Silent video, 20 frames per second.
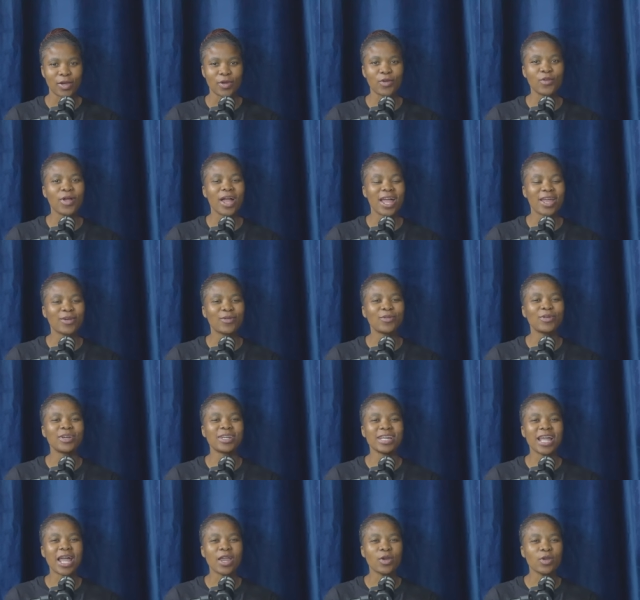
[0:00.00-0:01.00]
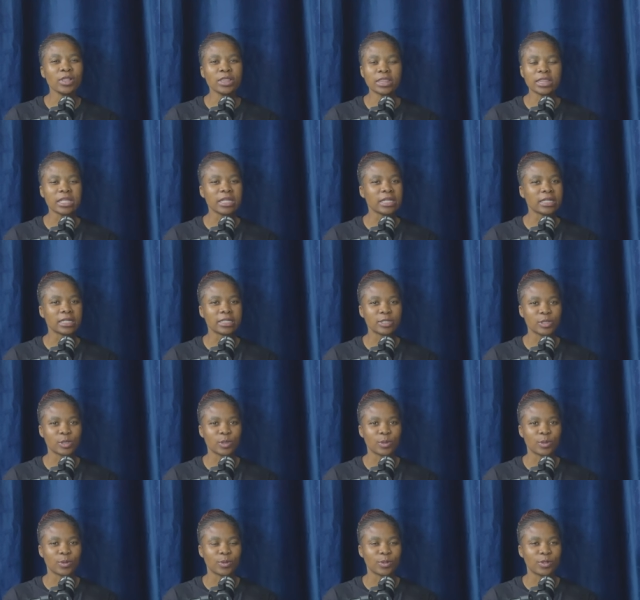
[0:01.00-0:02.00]
No, I don't. I don't think
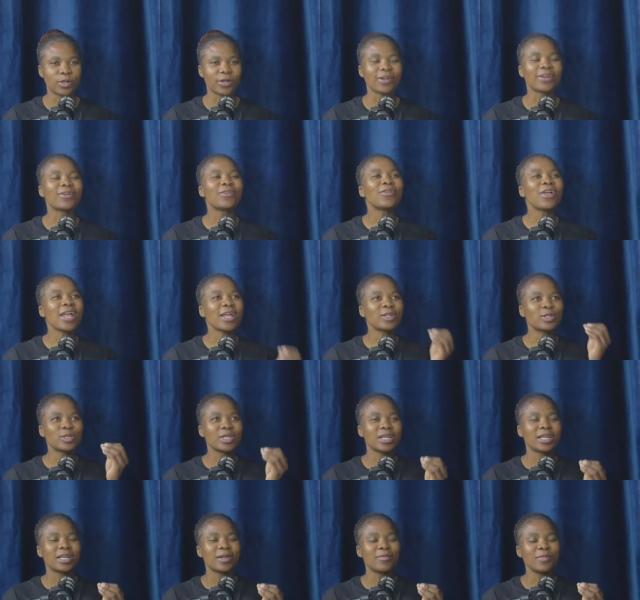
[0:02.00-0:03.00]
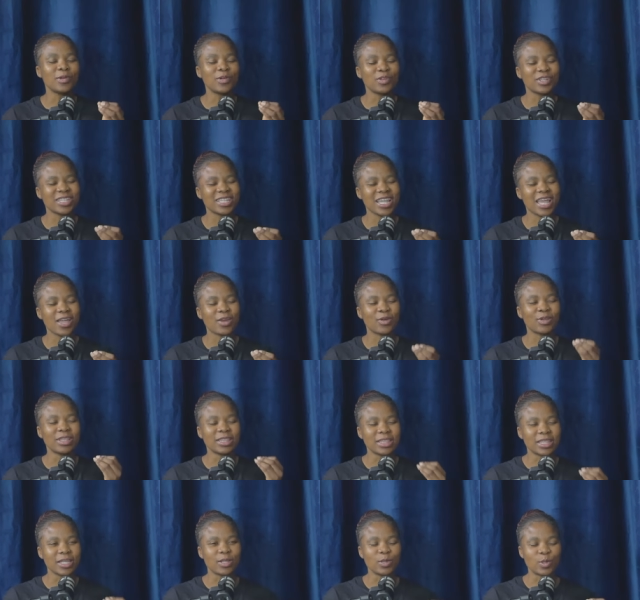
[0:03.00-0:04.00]
so. No, actually, let me not say I
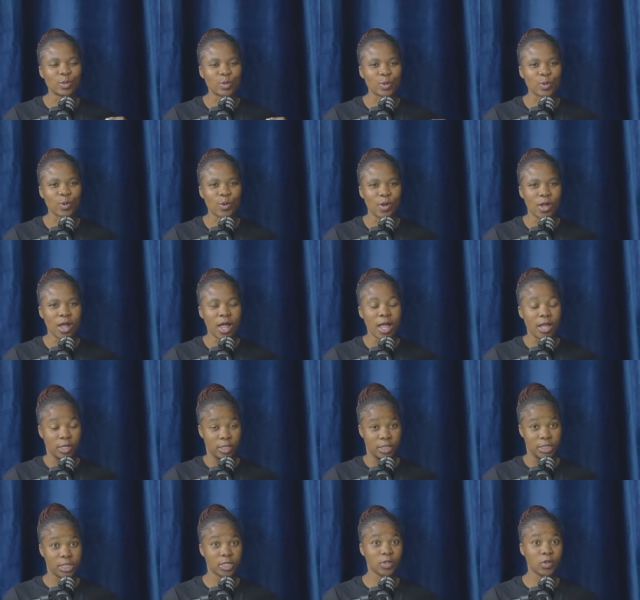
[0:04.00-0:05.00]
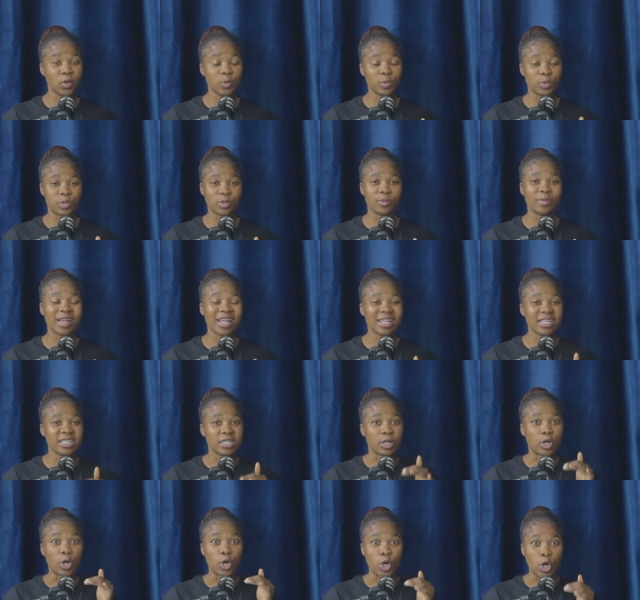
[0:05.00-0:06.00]
don't think so. Jacob Zuma is
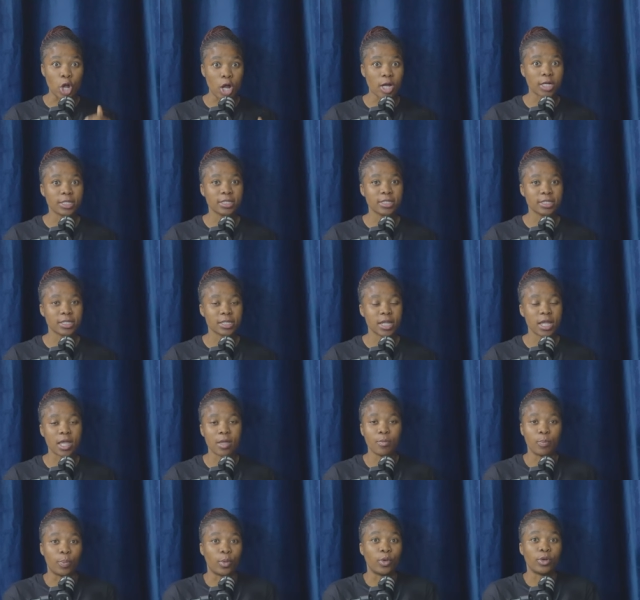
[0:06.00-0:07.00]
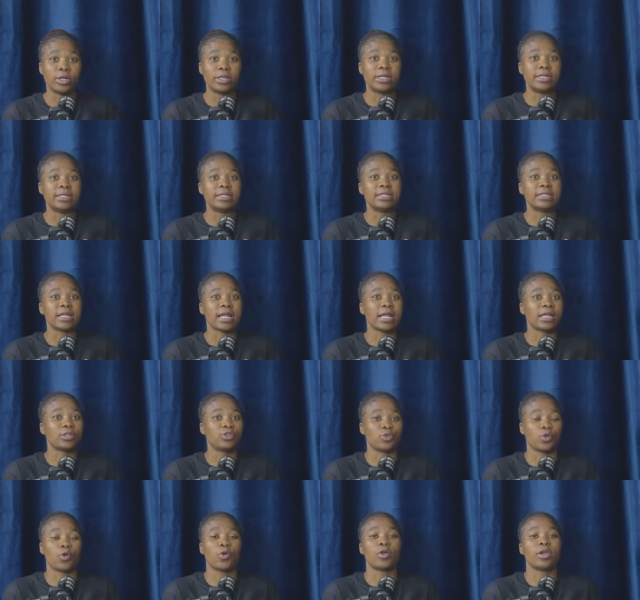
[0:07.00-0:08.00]
not a born leader
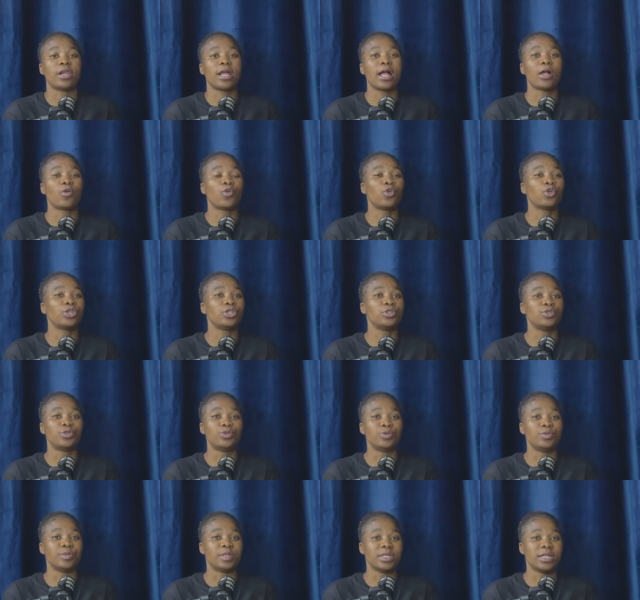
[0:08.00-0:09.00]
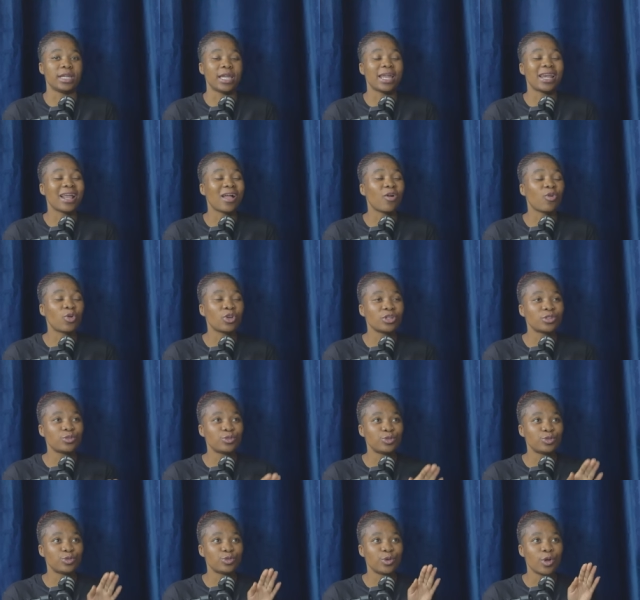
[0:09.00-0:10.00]
at all, according to me. And according
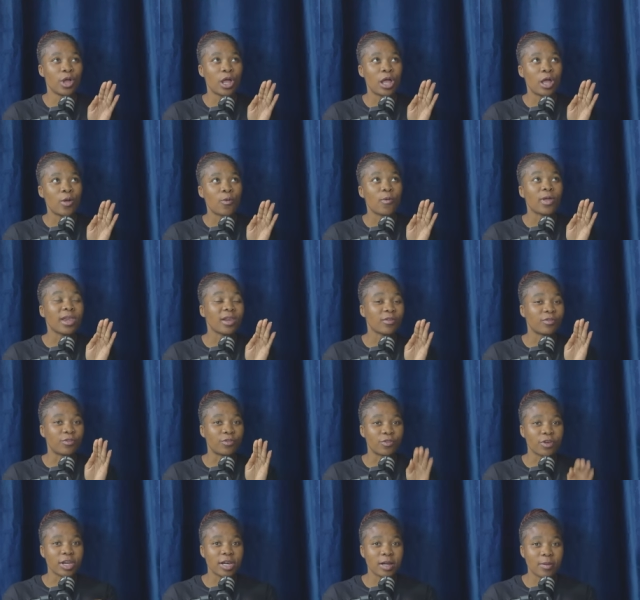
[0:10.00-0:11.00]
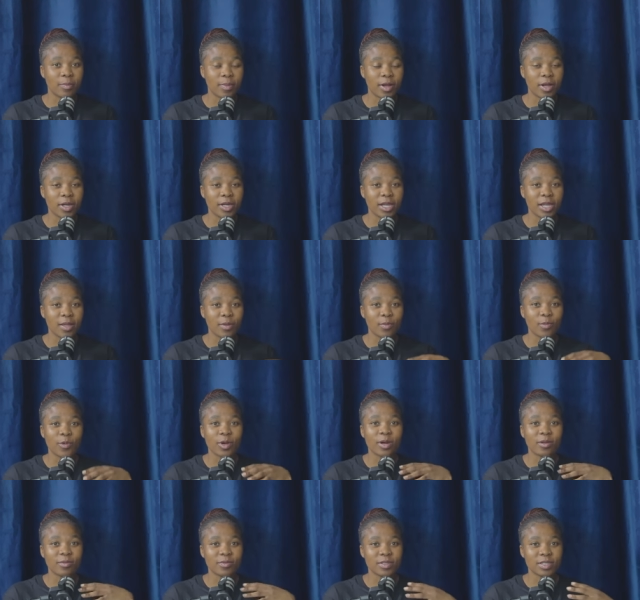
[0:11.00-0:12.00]
to what I've read about him,
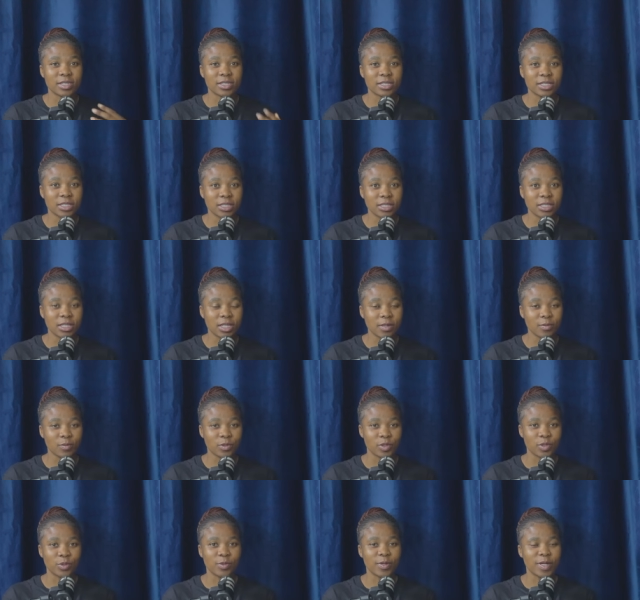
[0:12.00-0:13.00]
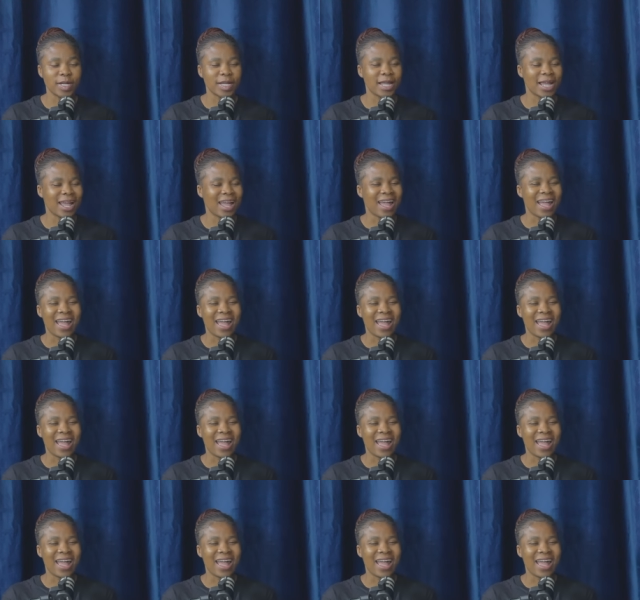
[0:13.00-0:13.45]
what I've seen him doing,